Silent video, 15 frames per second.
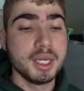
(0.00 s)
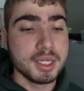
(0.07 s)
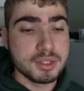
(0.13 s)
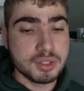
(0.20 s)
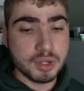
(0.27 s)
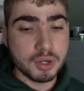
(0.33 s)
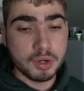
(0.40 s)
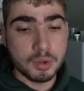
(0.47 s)

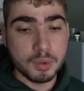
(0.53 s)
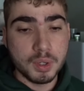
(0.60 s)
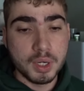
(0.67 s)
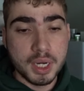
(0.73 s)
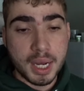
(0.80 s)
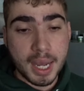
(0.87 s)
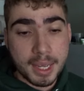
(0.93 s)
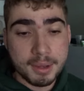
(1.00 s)
So
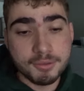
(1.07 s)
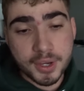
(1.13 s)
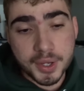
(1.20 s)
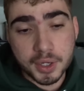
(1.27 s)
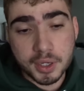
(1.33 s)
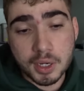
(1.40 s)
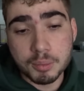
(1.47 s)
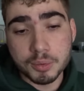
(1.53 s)
I
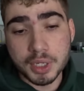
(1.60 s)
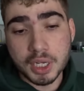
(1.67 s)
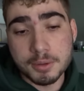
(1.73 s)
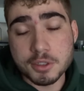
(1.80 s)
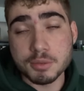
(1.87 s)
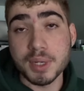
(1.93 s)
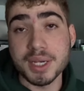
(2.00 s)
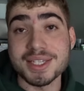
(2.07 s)
found a couple
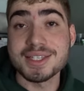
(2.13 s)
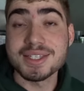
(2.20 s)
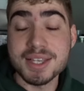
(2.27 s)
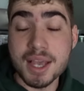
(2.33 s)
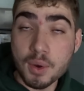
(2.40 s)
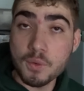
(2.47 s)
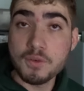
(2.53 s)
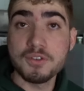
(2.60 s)
names
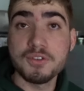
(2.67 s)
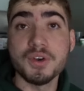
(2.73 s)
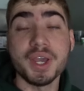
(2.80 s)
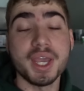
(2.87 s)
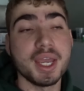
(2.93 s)
myself,